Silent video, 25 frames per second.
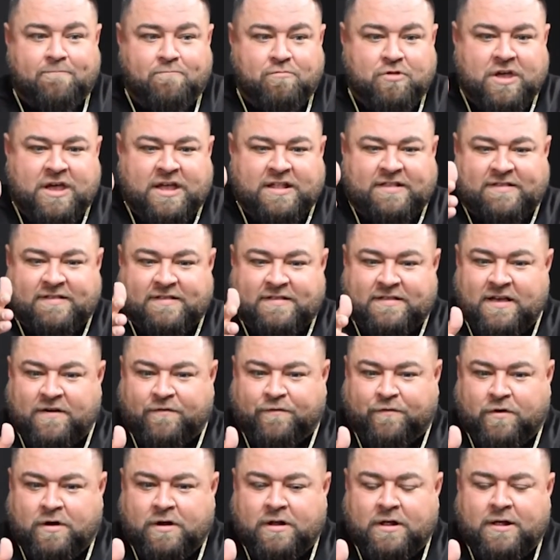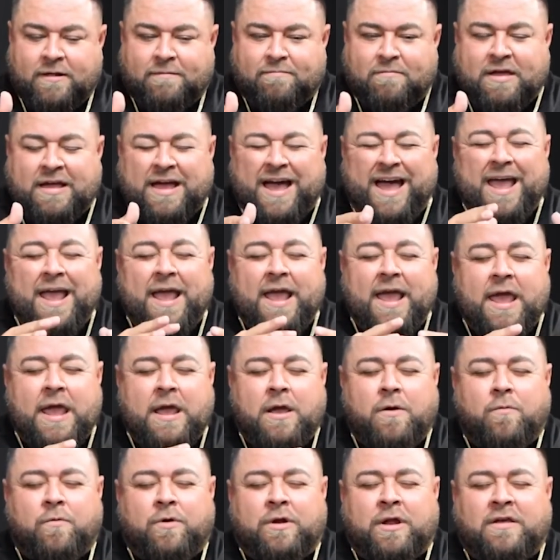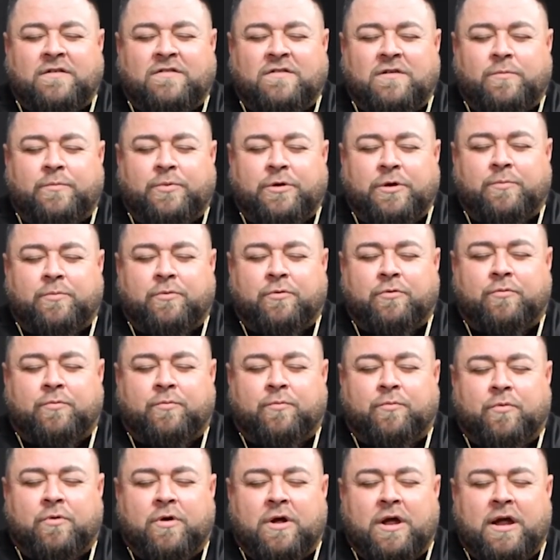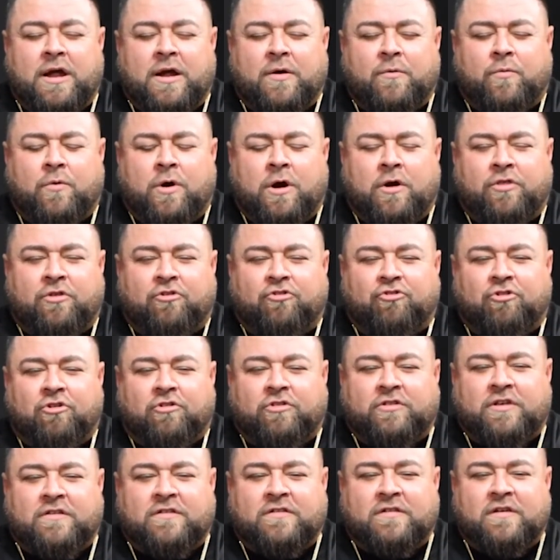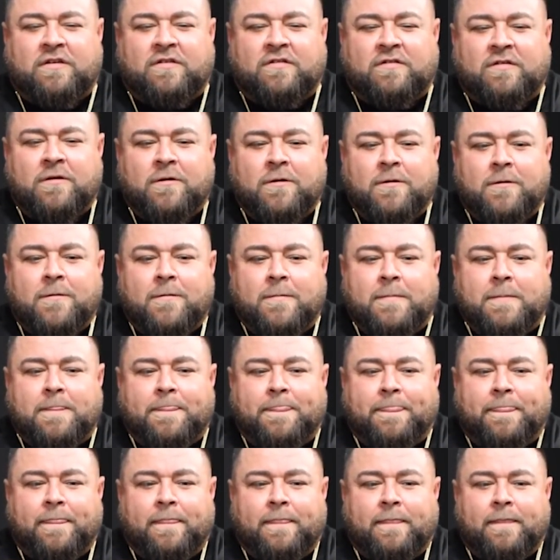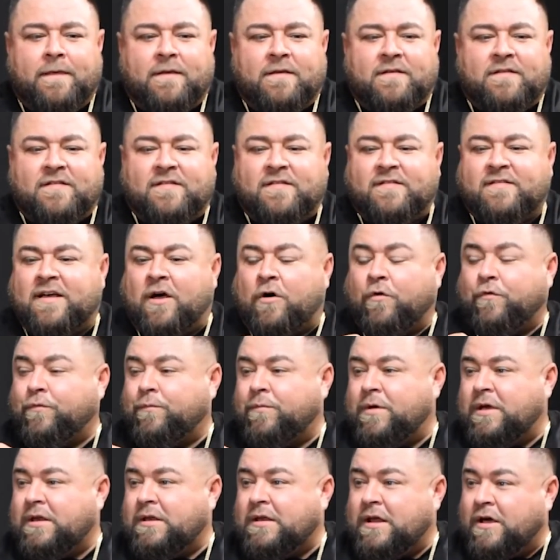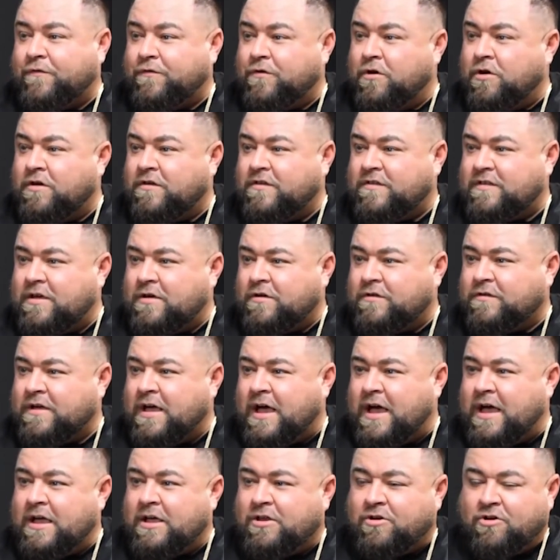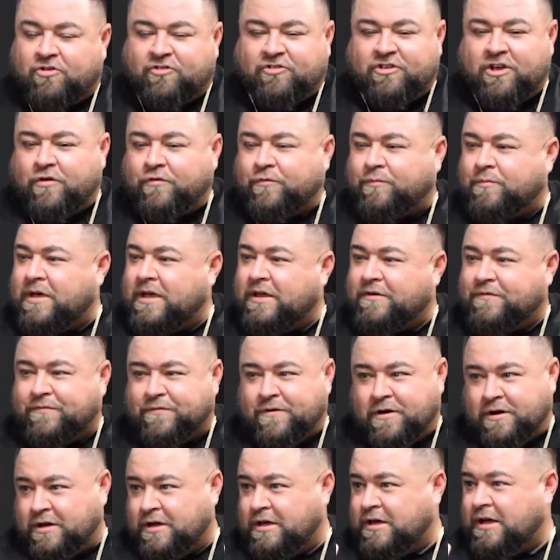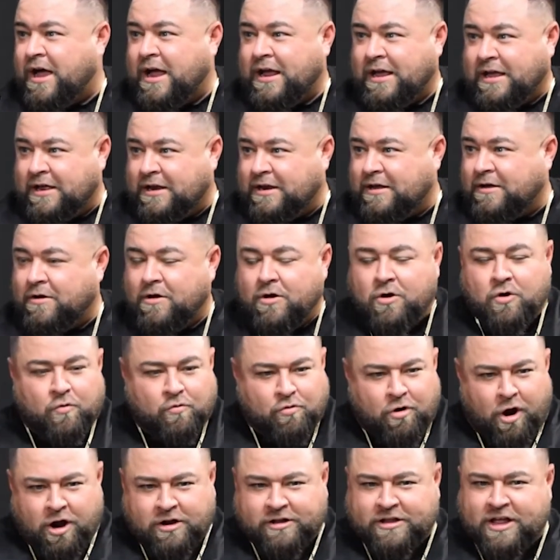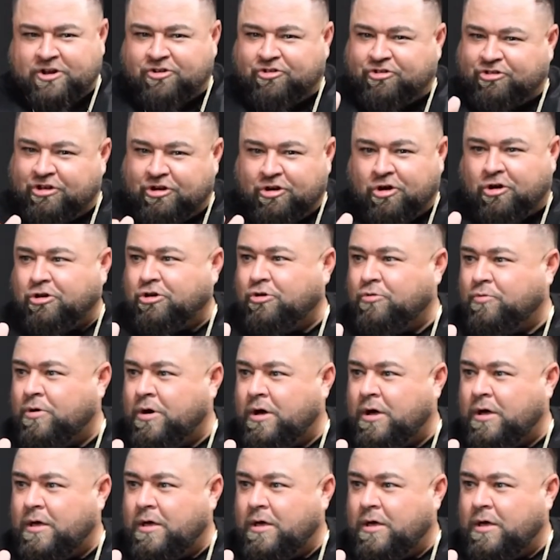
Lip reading: It's different. Like I hate when I see people wear the shirt that says self-made. Now, if you're a sales guy and you're self-made, fuck it. I get it. Rock that shit all you want.